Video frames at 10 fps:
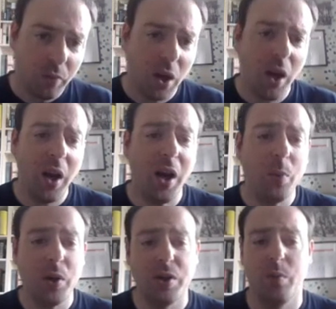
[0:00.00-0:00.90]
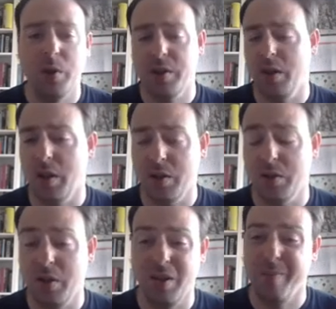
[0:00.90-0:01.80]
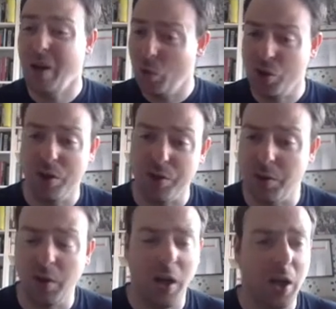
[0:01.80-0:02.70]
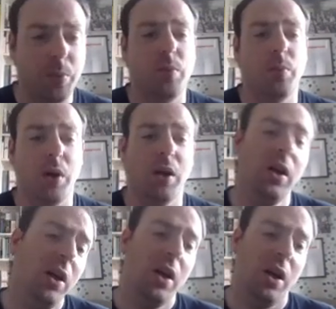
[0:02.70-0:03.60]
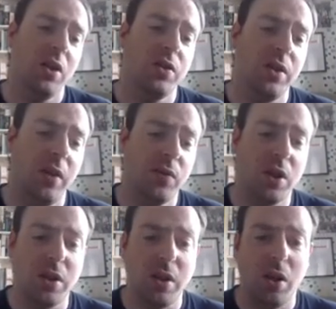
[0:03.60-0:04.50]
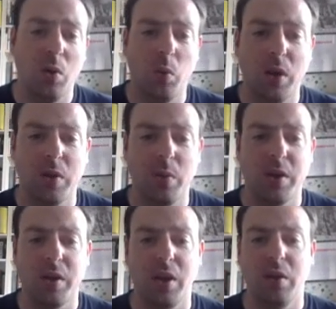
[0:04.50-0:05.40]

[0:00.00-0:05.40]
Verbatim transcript: Uh, and we, we see this. The marriage doesn't happen, but in 72 we, we see